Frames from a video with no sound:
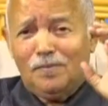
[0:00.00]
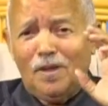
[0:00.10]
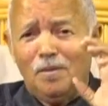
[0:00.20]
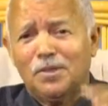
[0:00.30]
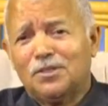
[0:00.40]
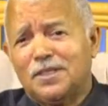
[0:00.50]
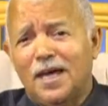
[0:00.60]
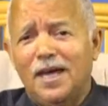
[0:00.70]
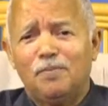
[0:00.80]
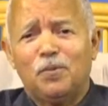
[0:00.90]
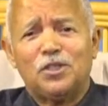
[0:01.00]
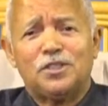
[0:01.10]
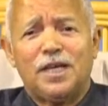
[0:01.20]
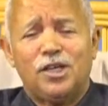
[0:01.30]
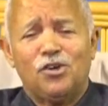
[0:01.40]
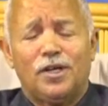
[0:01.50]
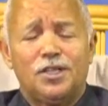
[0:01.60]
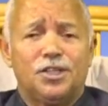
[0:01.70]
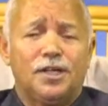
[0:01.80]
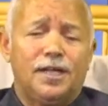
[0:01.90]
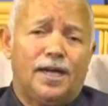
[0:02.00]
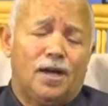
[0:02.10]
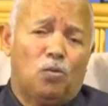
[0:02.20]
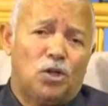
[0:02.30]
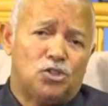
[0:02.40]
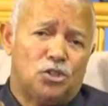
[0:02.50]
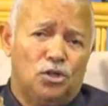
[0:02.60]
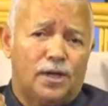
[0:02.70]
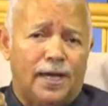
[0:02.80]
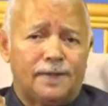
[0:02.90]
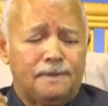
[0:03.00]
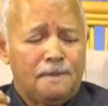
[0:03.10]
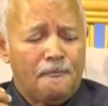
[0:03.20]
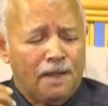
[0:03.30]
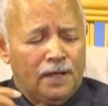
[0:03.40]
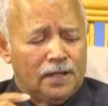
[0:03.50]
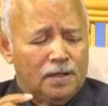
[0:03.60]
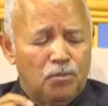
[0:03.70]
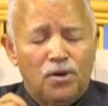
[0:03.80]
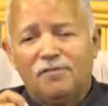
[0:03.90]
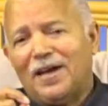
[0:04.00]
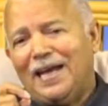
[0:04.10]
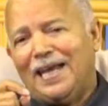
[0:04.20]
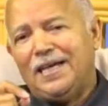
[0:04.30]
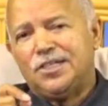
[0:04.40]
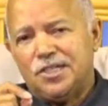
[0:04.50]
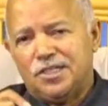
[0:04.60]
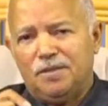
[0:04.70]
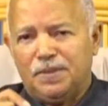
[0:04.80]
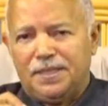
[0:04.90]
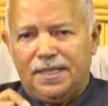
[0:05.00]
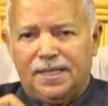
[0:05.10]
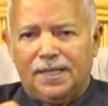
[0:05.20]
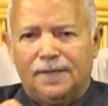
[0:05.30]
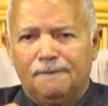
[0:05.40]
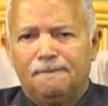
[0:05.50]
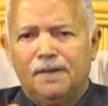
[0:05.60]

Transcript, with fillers: But today, I'm going to take you on a journey, and I want to look at the book of Galatians in particular.